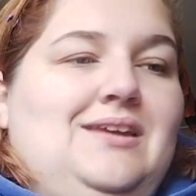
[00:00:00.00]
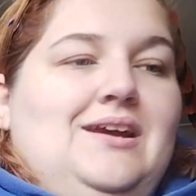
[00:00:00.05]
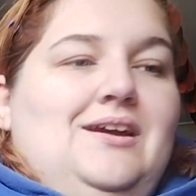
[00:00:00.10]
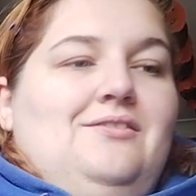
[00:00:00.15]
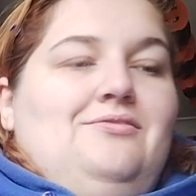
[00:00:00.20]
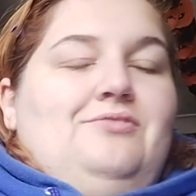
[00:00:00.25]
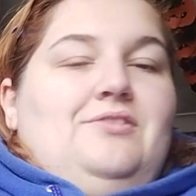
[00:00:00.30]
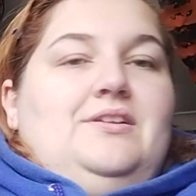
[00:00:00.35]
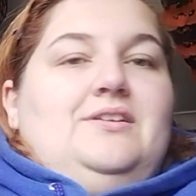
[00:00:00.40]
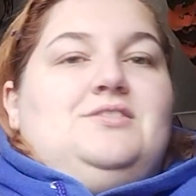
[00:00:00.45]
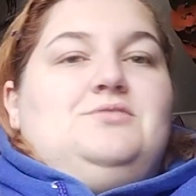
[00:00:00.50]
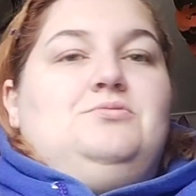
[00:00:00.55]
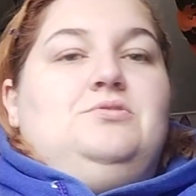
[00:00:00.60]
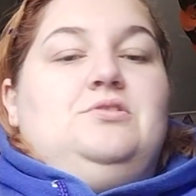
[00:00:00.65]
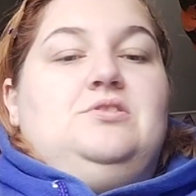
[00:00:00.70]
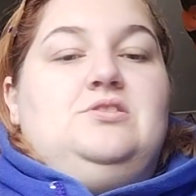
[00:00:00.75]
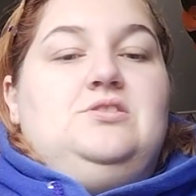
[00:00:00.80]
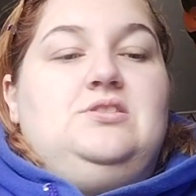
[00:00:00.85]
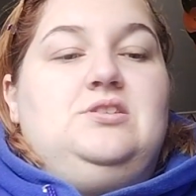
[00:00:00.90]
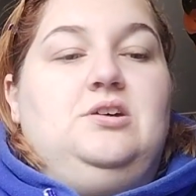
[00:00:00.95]
there for this
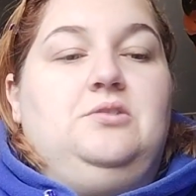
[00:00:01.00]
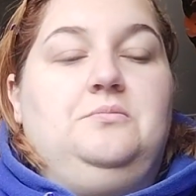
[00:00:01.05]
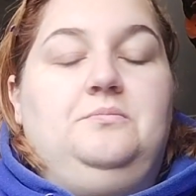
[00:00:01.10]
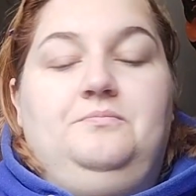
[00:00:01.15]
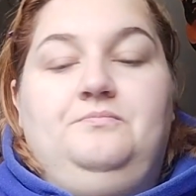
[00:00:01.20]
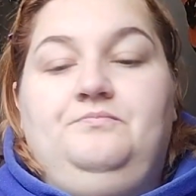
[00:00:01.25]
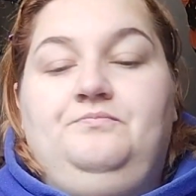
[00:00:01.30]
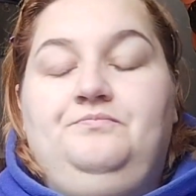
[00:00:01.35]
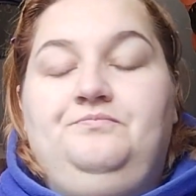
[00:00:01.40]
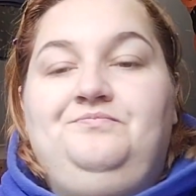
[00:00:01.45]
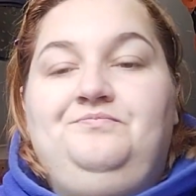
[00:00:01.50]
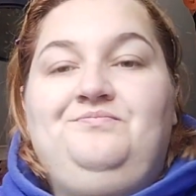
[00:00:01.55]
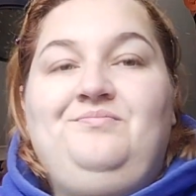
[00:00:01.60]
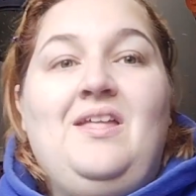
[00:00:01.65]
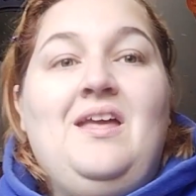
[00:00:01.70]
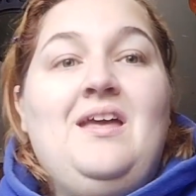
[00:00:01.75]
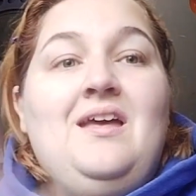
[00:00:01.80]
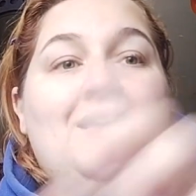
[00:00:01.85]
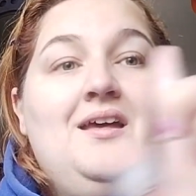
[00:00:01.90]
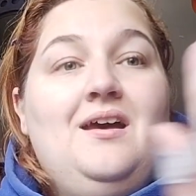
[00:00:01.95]
one. So
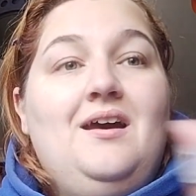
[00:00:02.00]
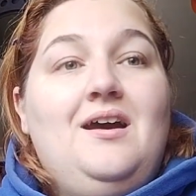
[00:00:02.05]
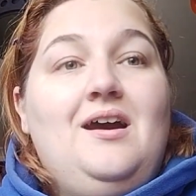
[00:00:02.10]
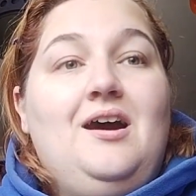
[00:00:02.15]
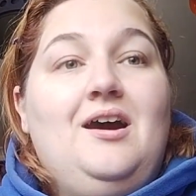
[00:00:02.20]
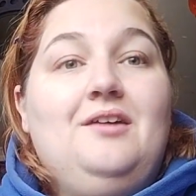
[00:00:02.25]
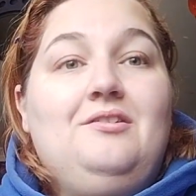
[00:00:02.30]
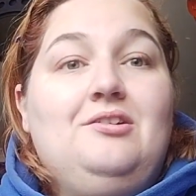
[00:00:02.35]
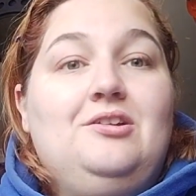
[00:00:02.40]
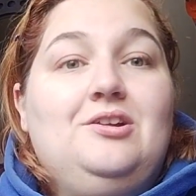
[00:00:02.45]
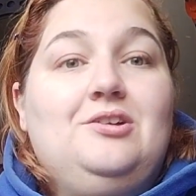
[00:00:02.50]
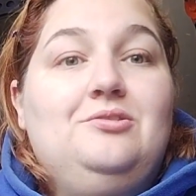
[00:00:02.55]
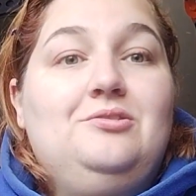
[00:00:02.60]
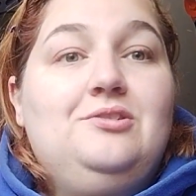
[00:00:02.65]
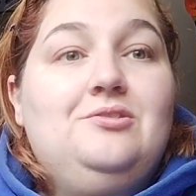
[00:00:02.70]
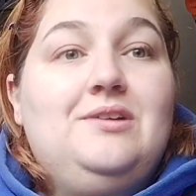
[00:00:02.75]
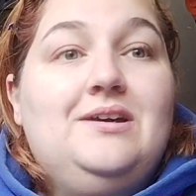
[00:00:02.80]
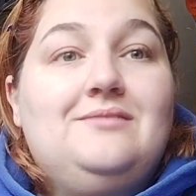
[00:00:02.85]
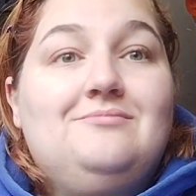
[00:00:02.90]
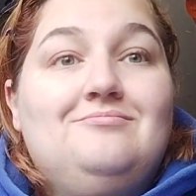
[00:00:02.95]
I'm going to go
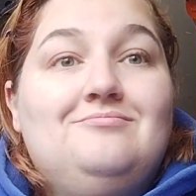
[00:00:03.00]
do